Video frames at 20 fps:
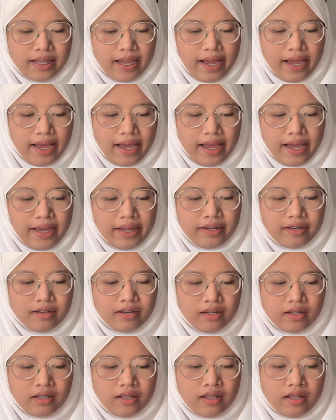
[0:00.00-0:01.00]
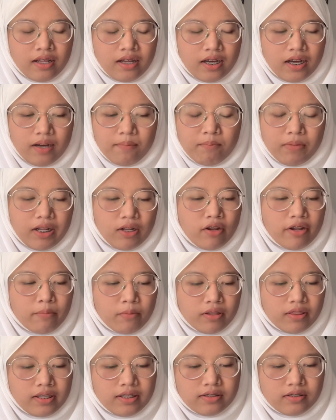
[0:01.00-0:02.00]
and a lot
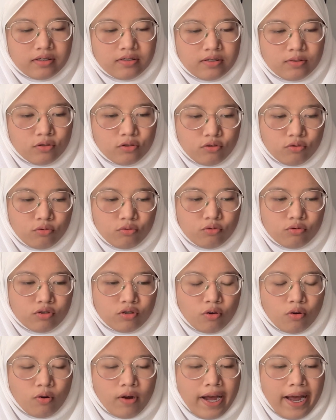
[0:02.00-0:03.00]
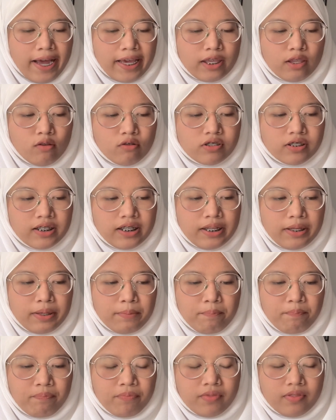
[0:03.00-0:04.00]
more things to do. So I usually
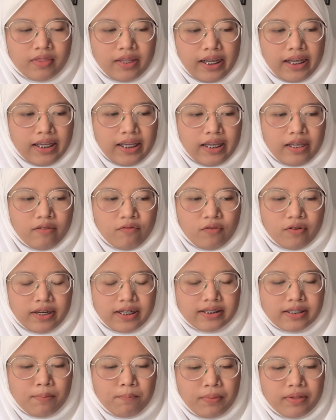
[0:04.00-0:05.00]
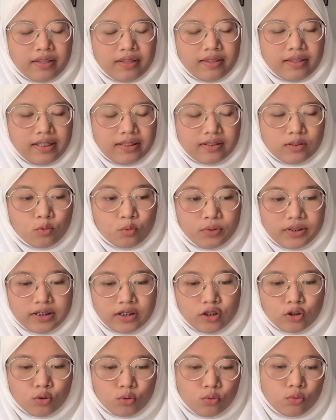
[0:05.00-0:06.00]
take it, for example, this
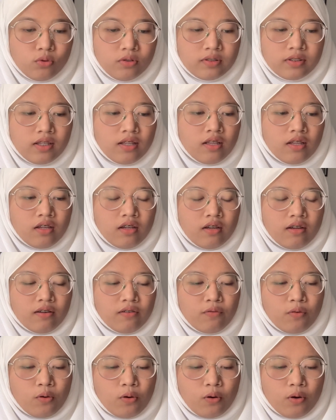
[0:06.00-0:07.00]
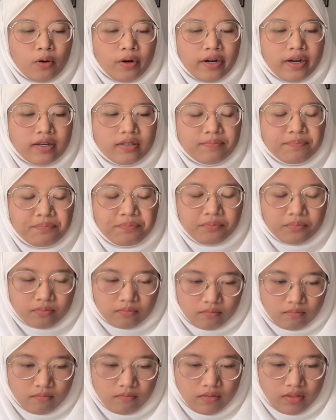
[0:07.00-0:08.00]
widget too for
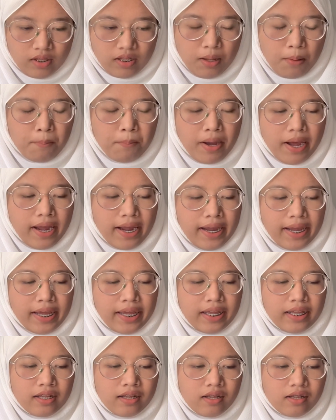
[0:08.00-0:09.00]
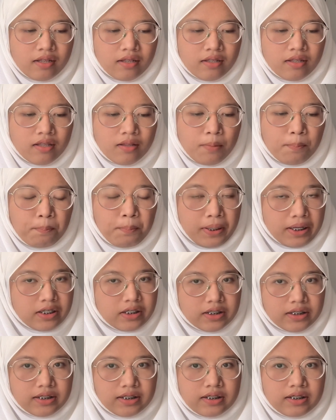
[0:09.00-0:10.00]
my
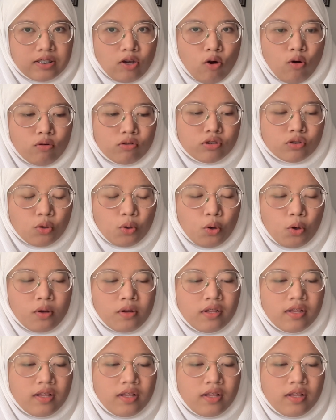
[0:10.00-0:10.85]
pictures, also